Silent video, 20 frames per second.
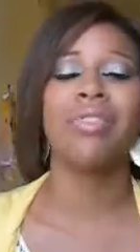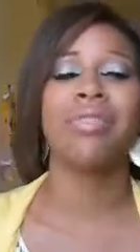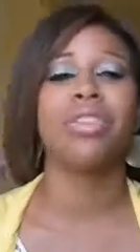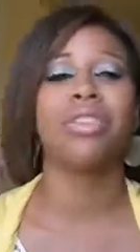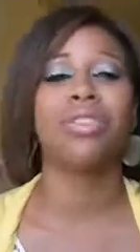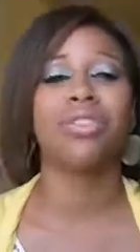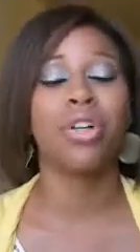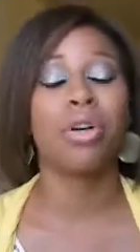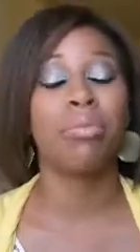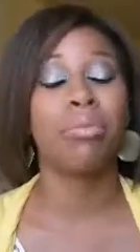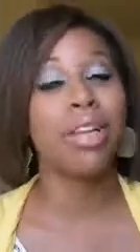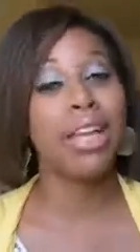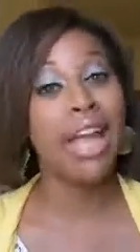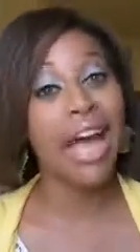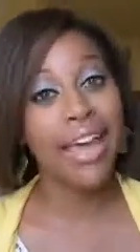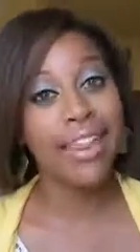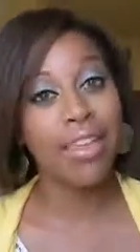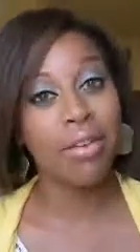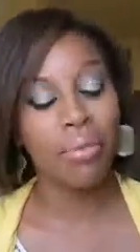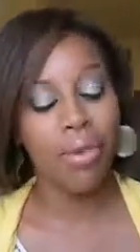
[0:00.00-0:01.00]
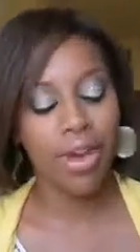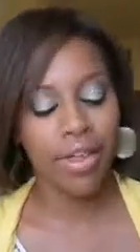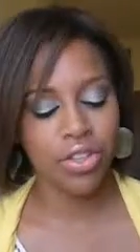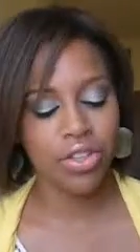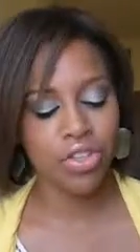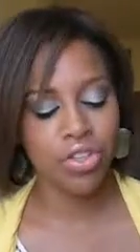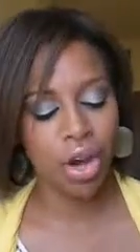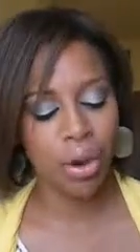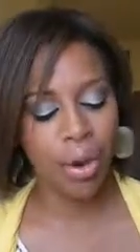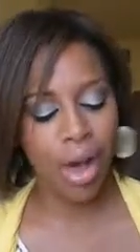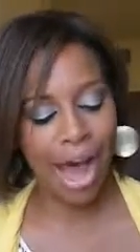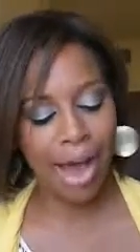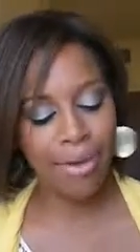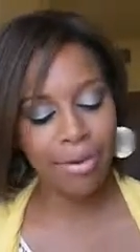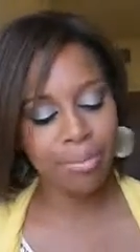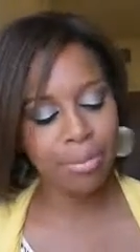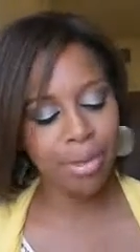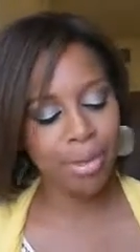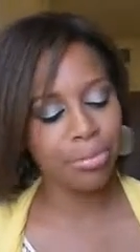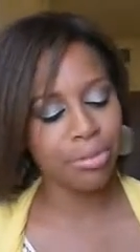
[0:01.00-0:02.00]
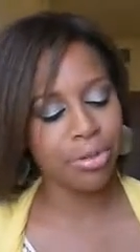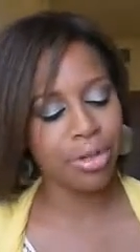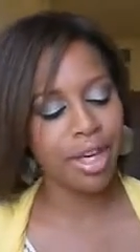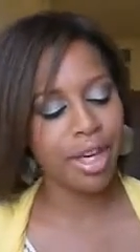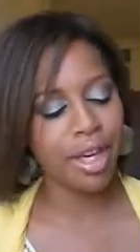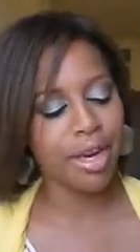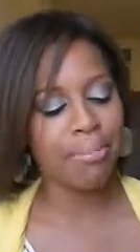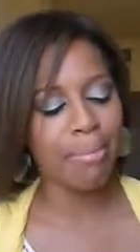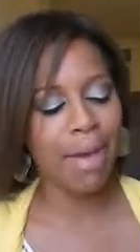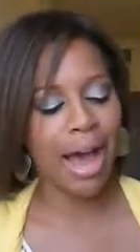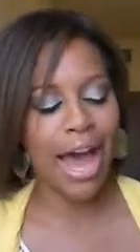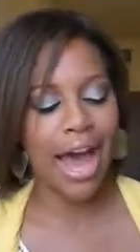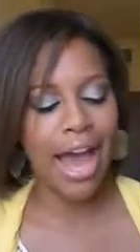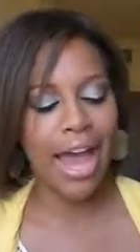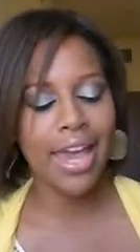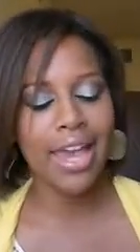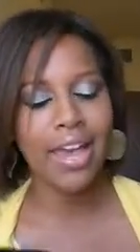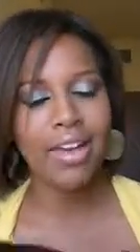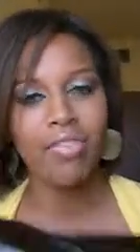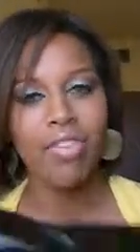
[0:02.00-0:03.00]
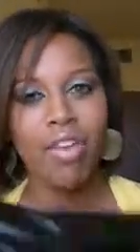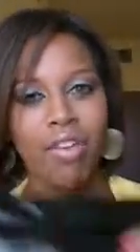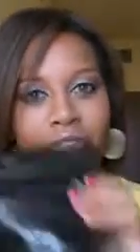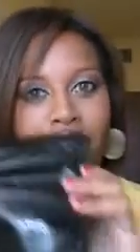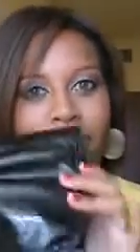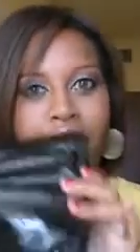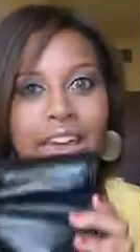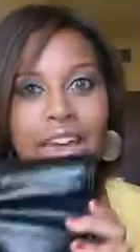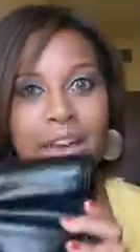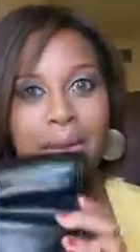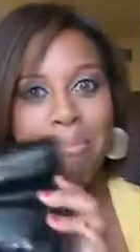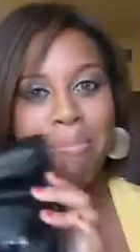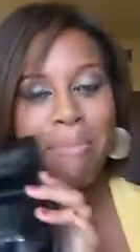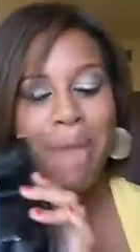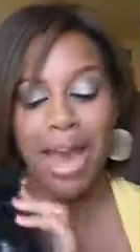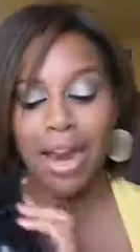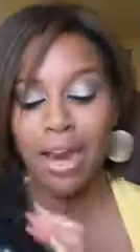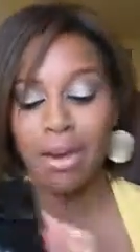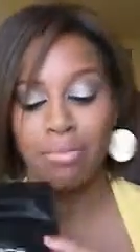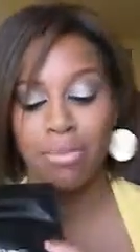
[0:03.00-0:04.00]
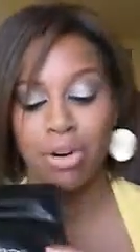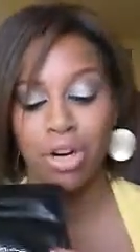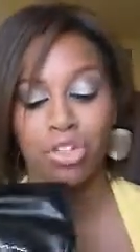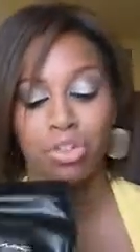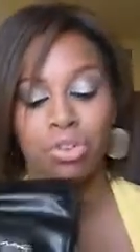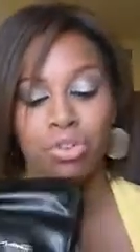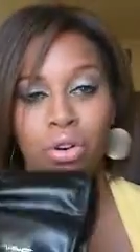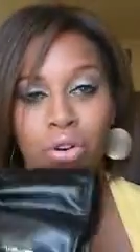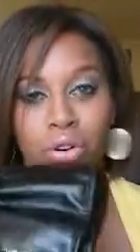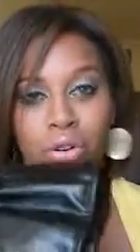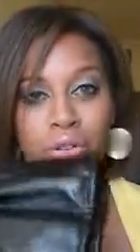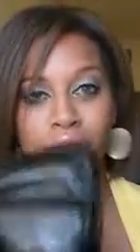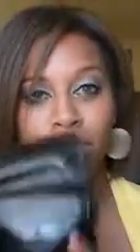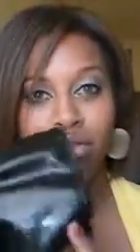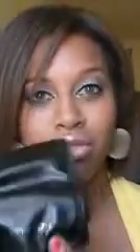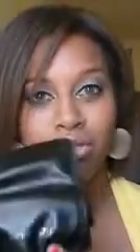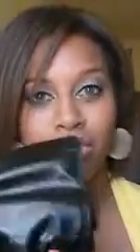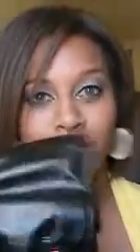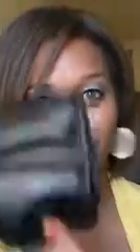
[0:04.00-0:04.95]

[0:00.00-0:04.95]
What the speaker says: need something to apply them with. So I would be bringing my fake MAC brush roll.